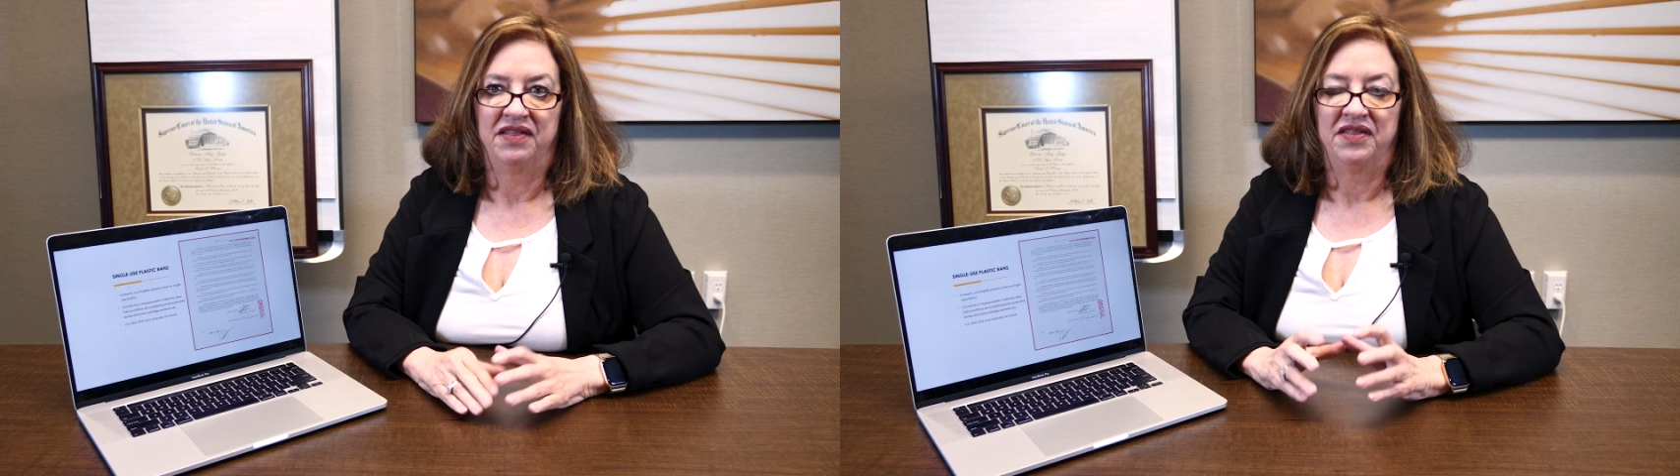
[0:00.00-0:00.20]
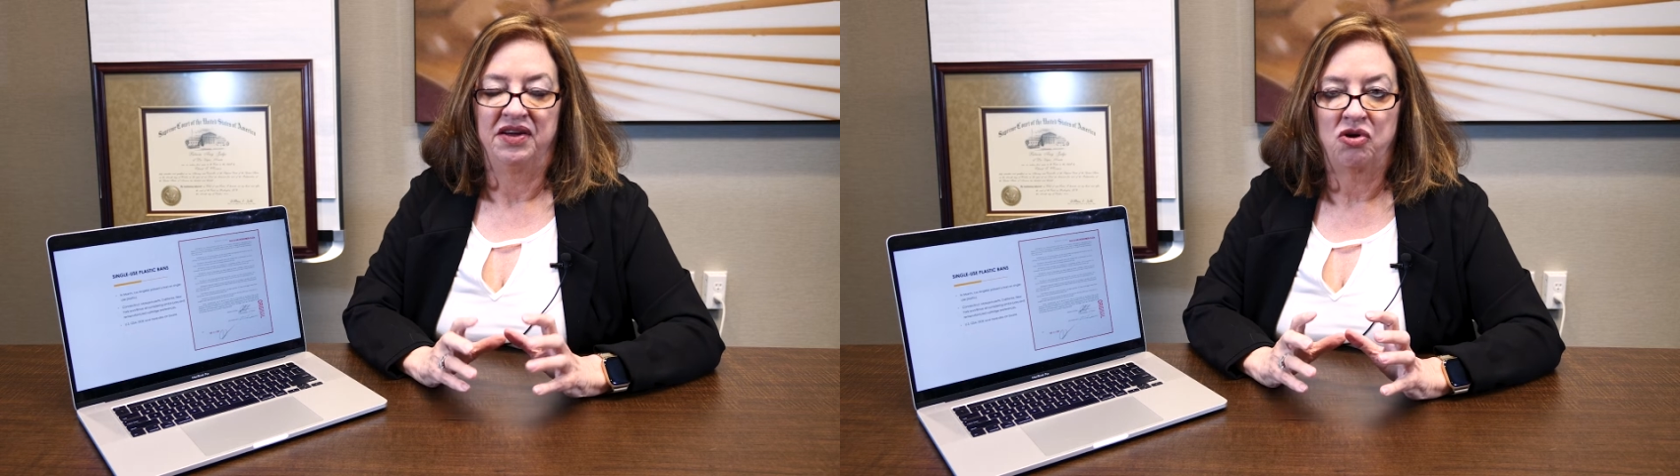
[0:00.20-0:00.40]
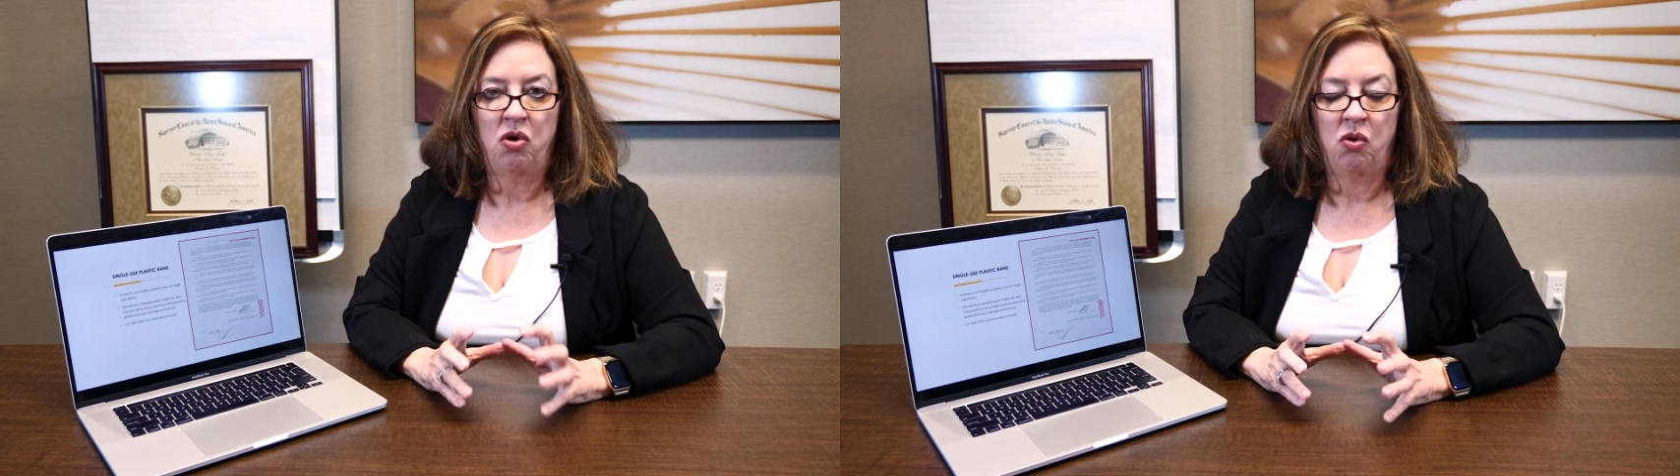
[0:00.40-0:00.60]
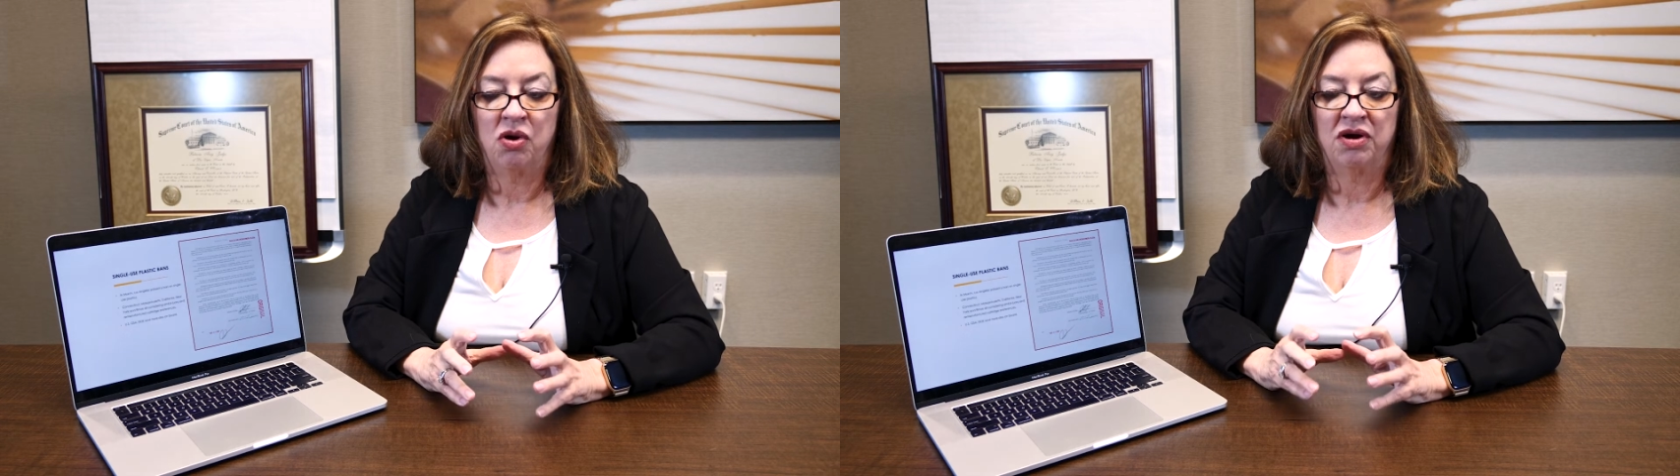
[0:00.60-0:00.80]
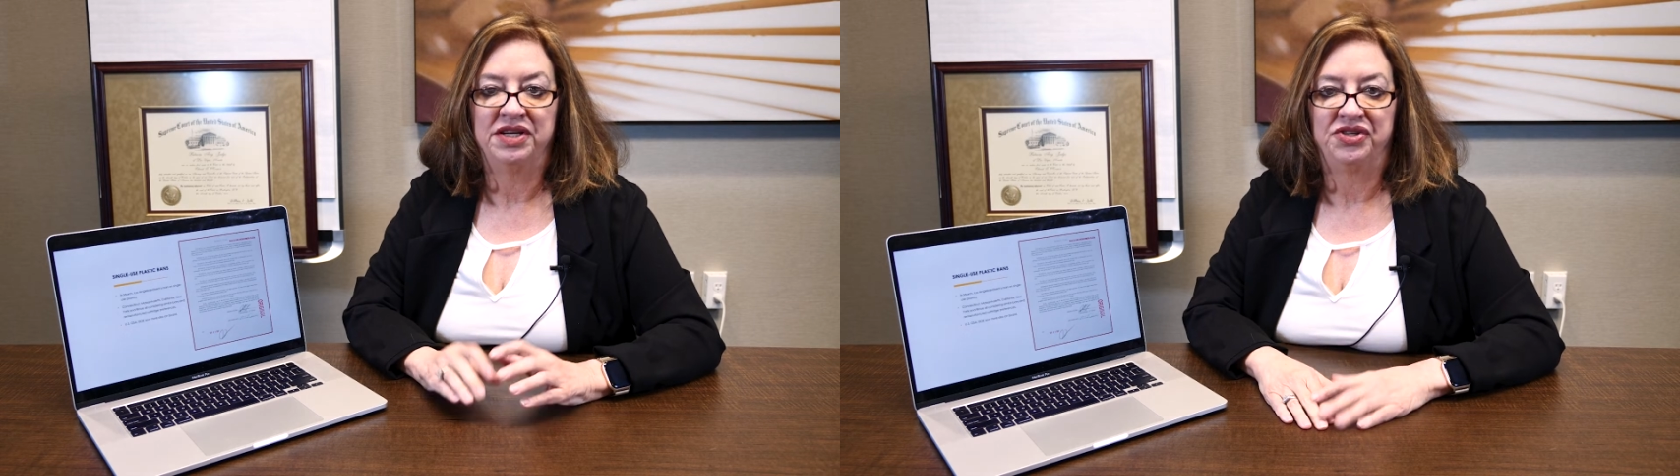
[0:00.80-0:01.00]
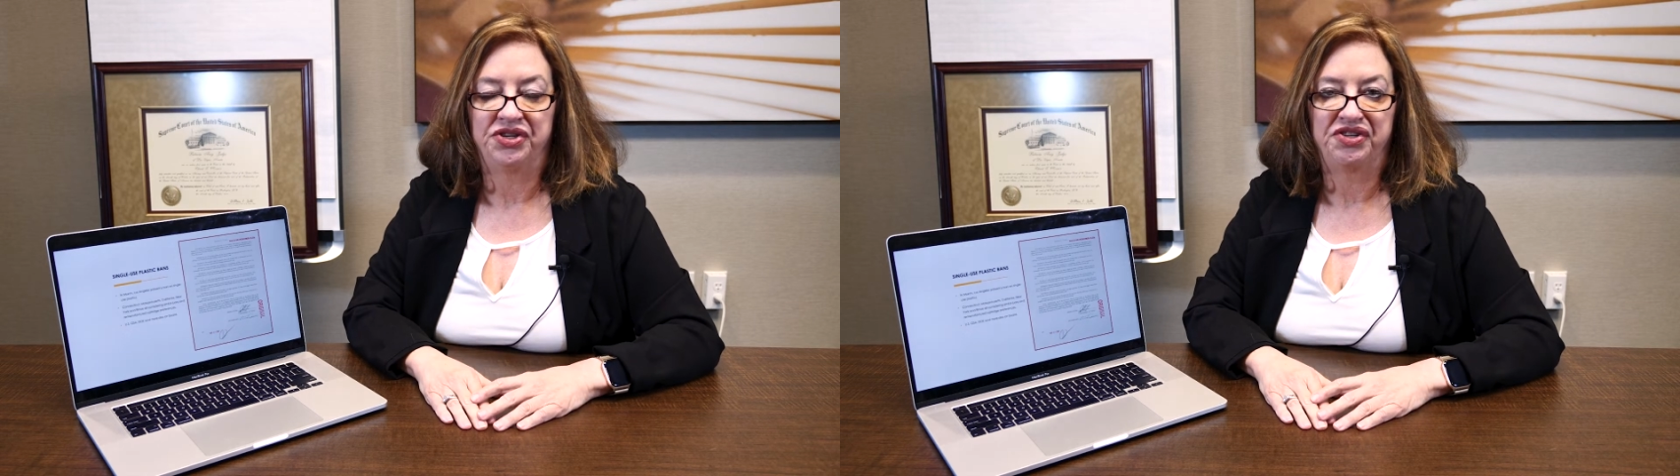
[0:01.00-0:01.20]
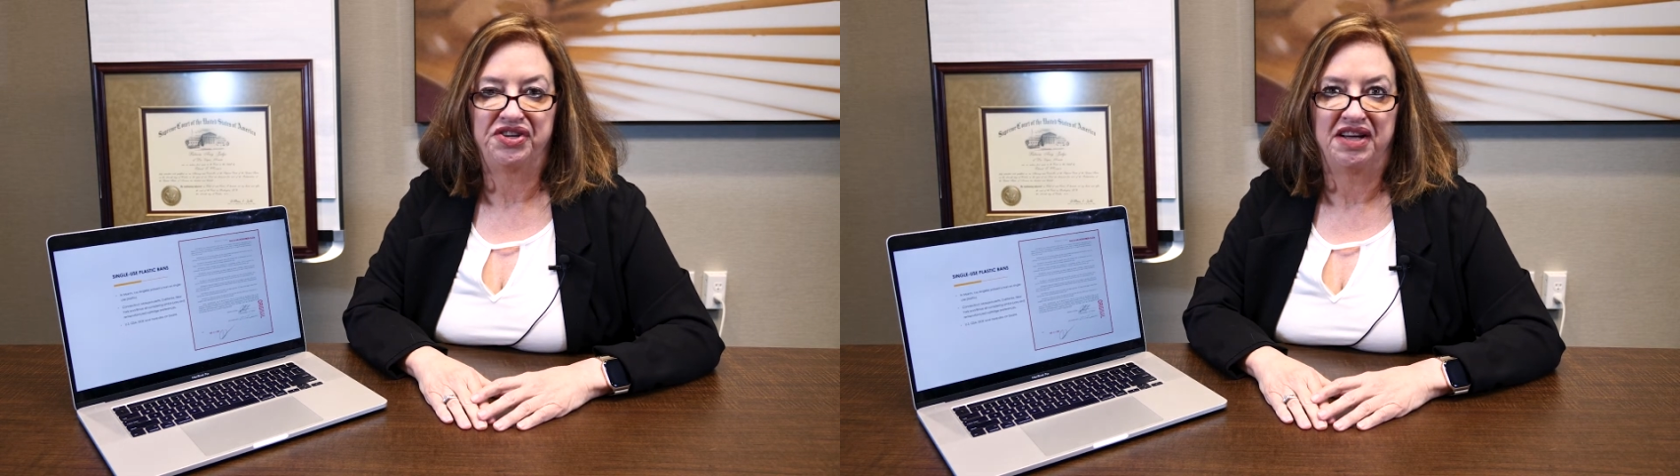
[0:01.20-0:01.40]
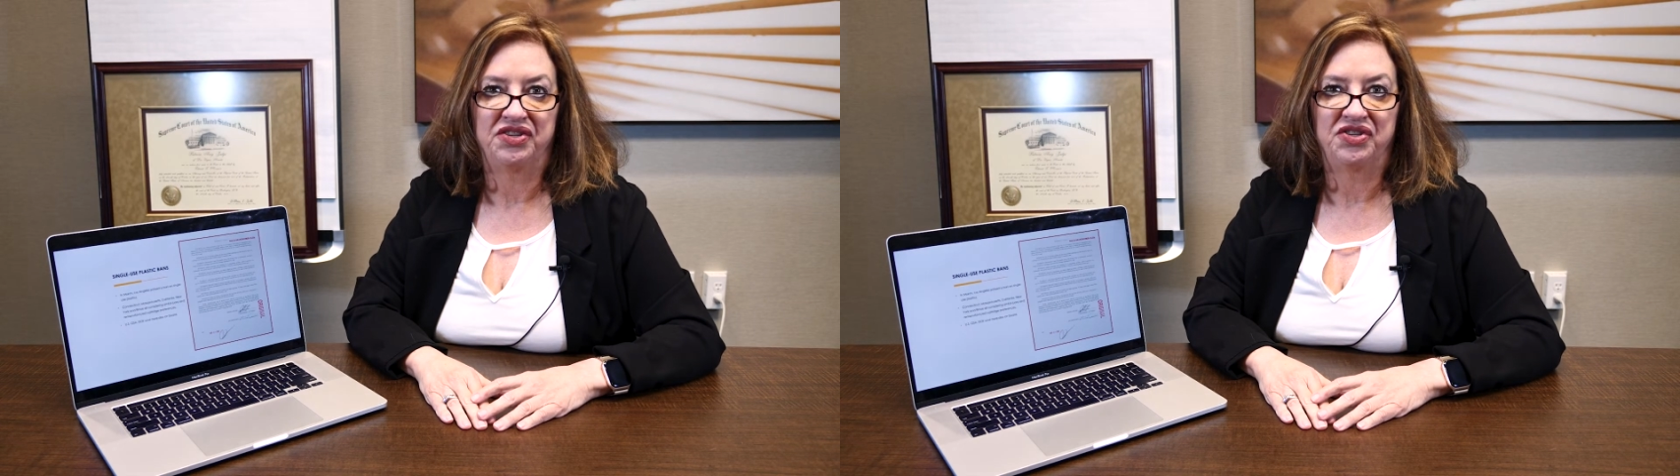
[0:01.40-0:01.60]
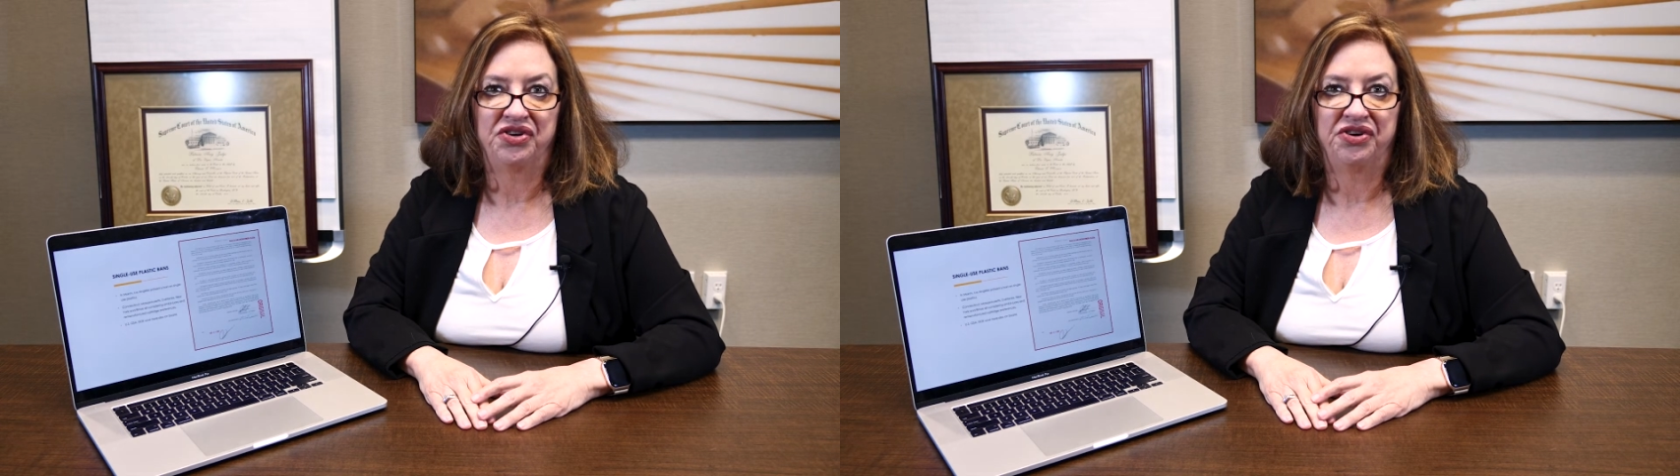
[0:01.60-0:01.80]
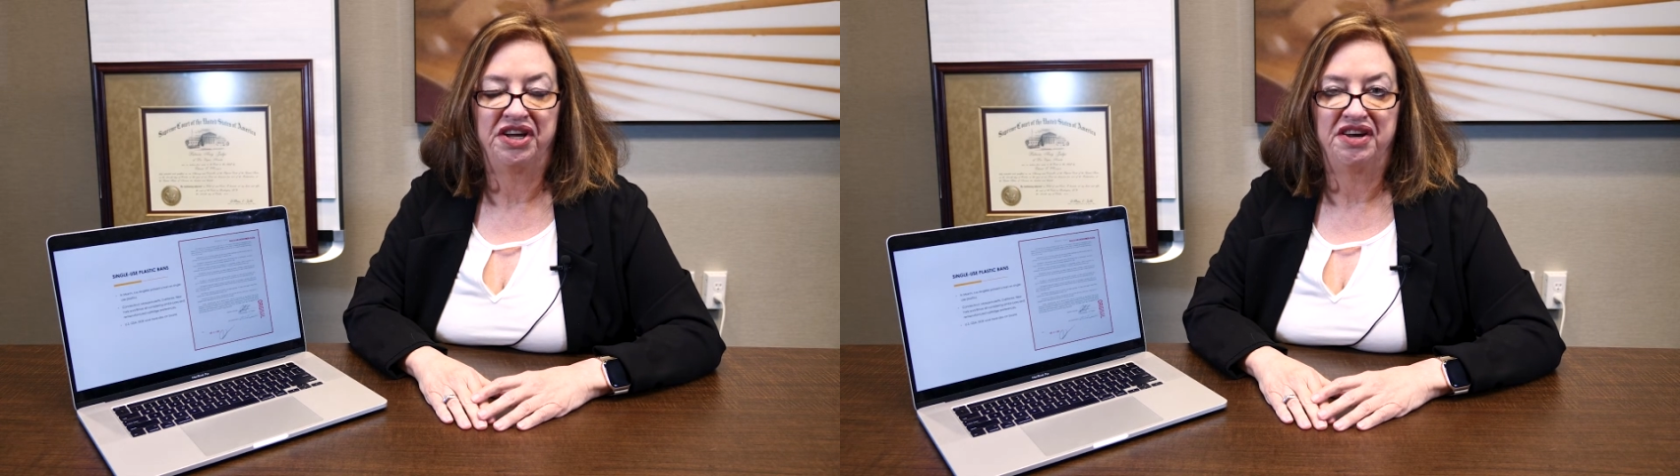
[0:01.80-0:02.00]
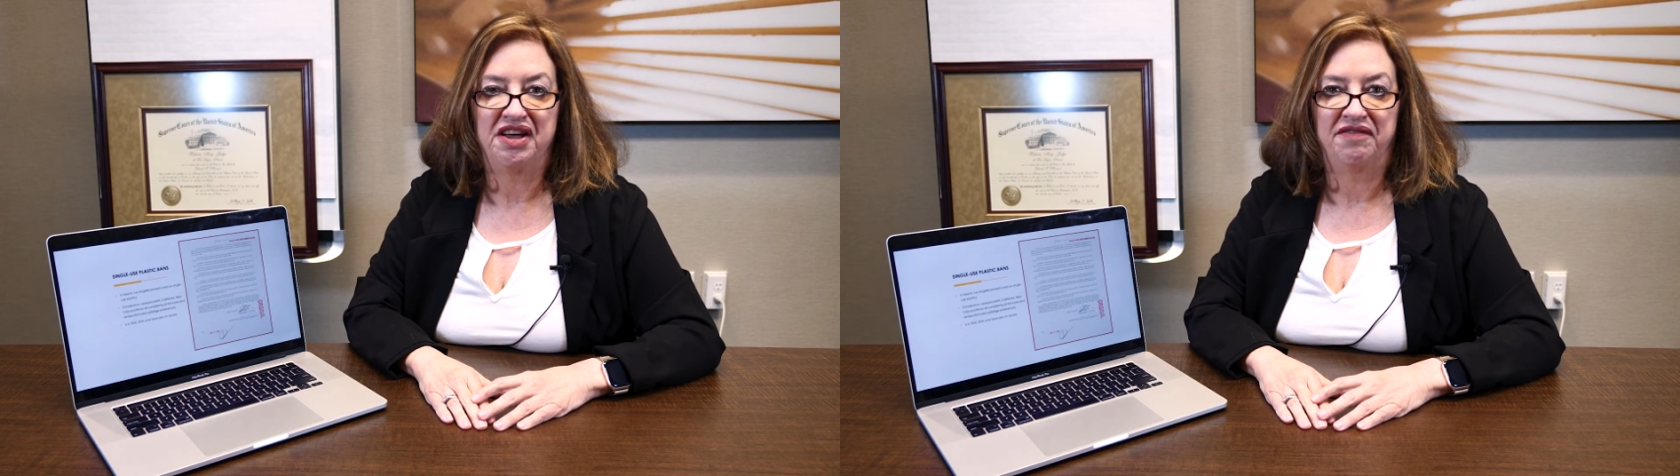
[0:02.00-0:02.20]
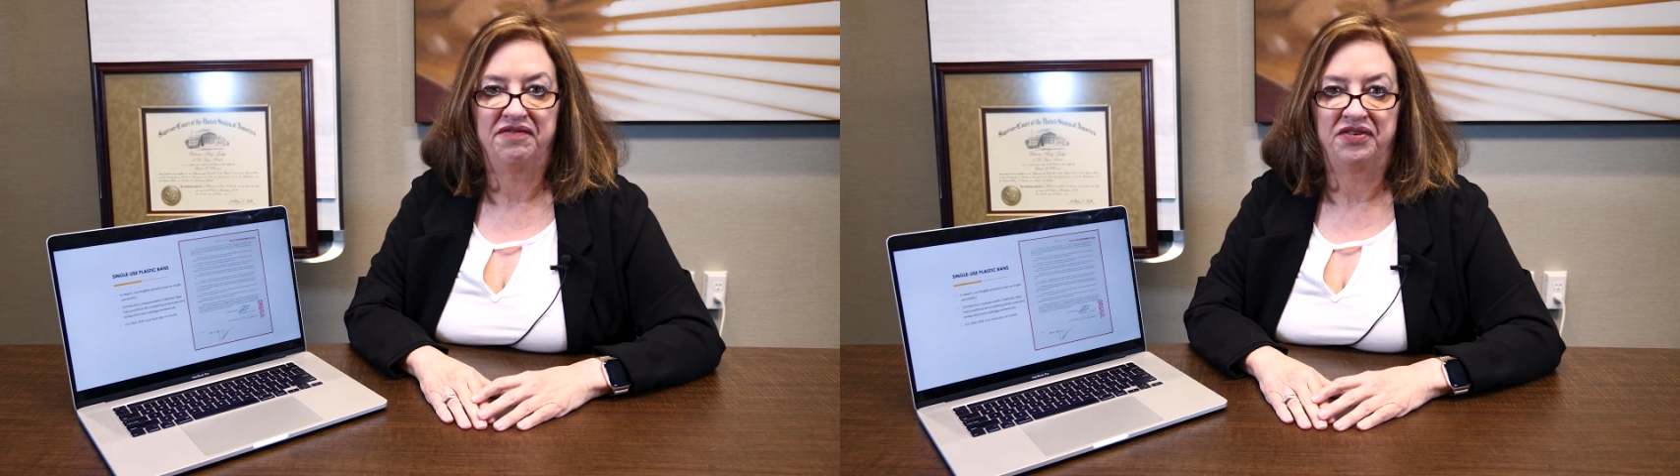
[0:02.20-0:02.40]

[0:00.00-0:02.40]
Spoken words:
Their core is just not sturdy enough